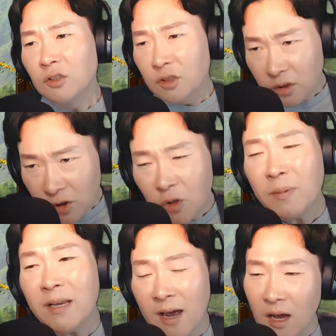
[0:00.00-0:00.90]
do
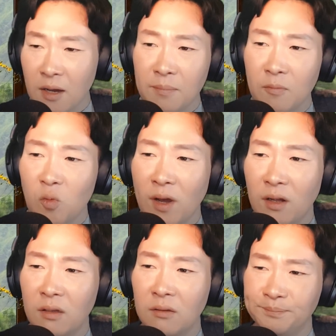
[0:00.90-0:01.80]
become,
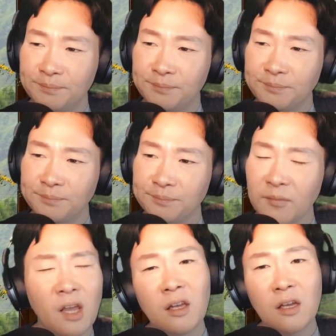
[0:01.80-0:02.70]
well,
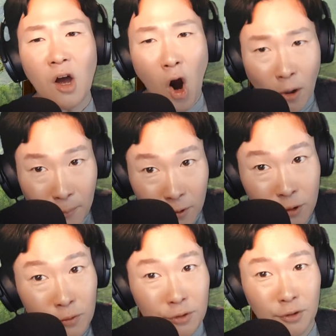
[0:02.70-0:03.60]
are
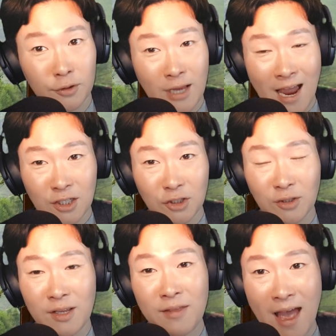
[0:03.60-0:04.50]
producers
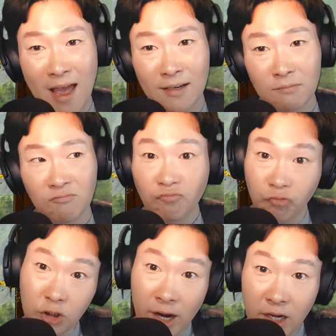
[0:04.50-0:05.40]
actually that
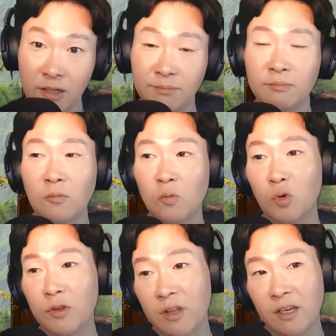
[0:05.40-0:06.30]
shady?
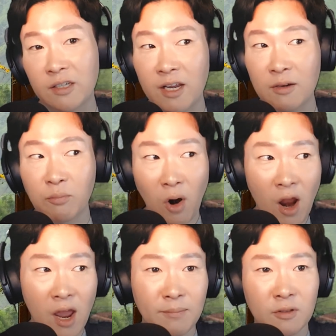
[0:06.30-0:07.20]
Would they take
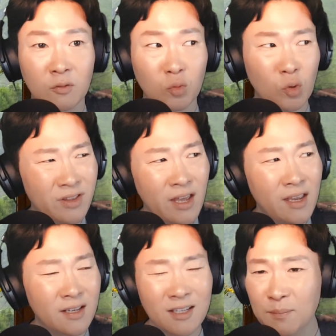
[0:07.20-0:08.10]
bribes? Would they
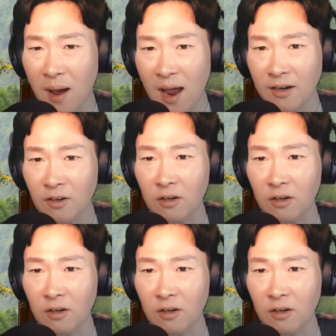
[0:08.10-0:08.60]
conspire?